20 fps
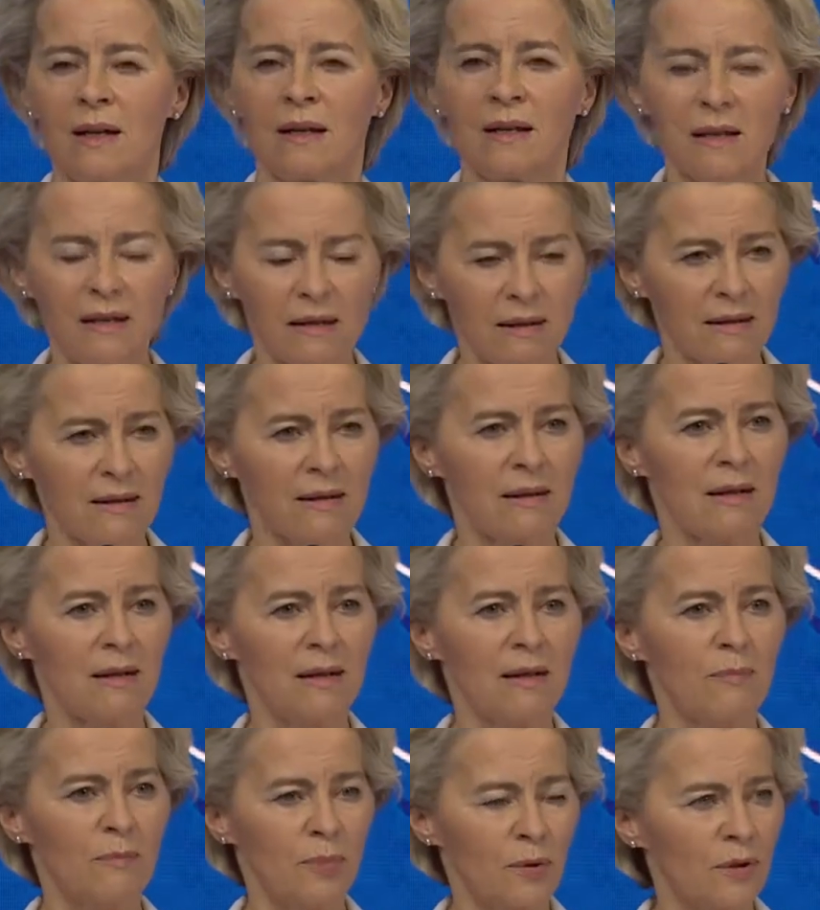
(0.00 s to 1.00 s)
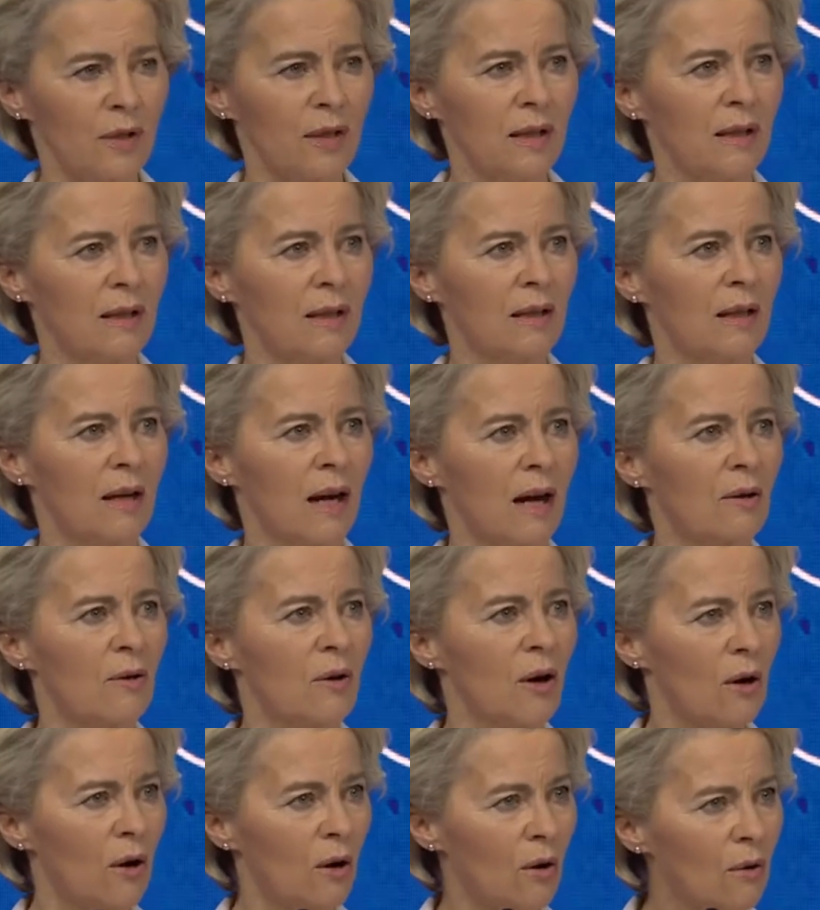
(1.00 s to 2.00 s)
This is putting our
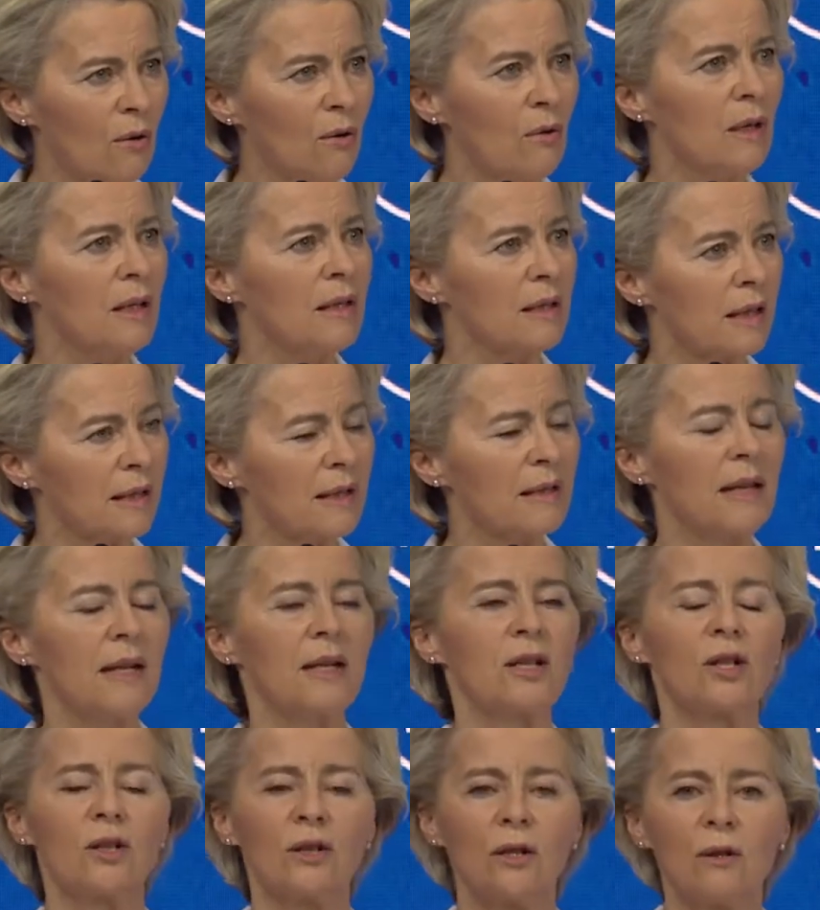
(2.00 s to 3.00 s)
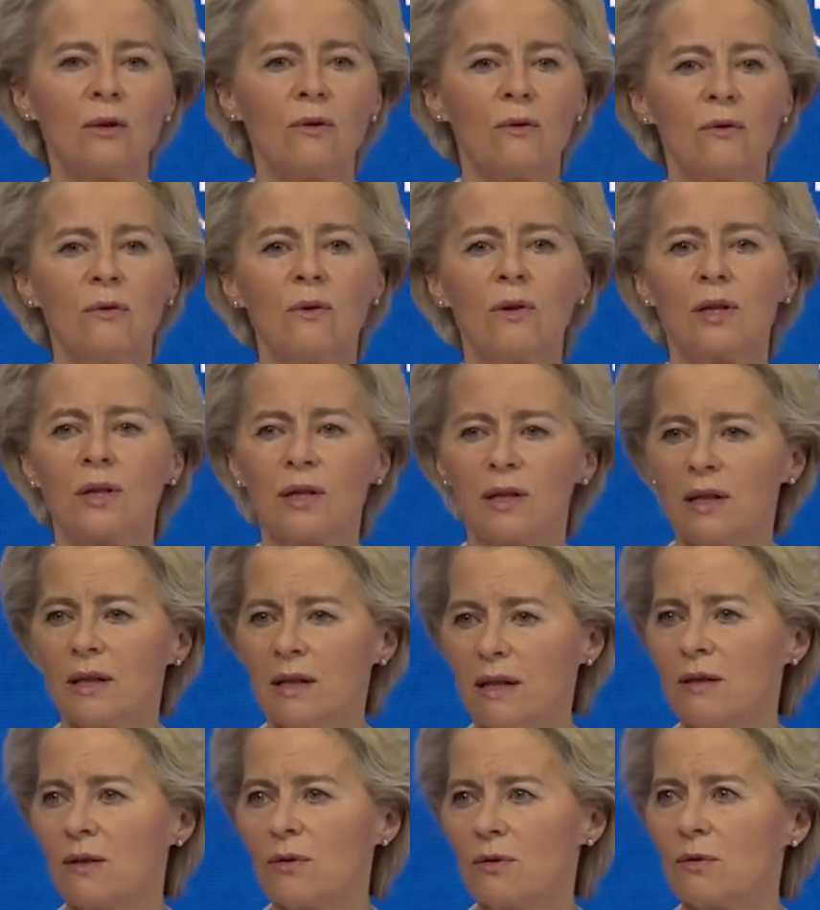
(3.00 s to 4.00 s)
whole international order
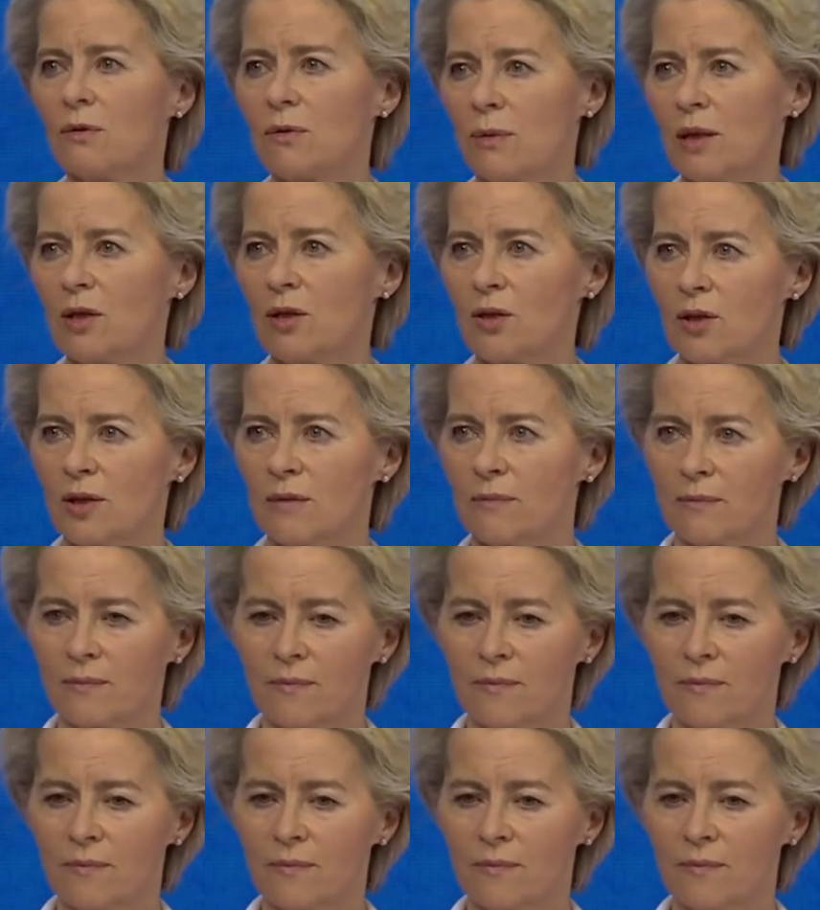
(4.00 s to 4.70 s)
into question.